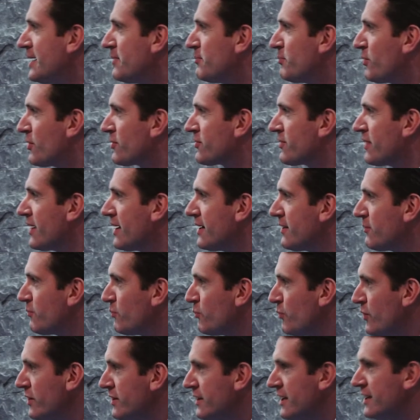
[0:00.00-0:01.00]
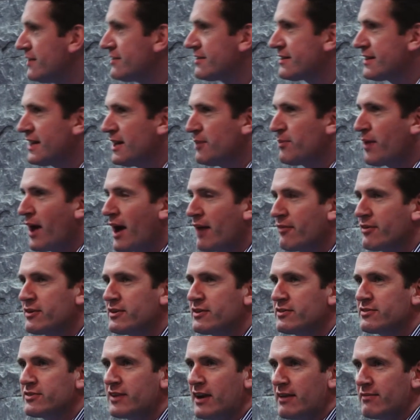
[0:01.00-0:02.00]
But we need to keep having
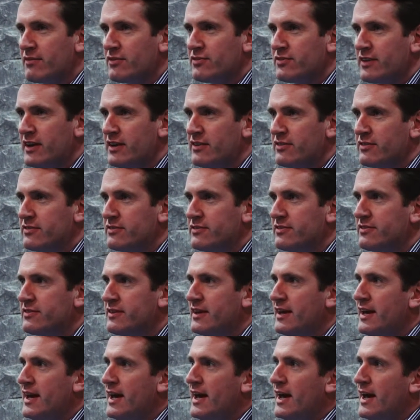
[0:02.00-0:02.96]
these conversations.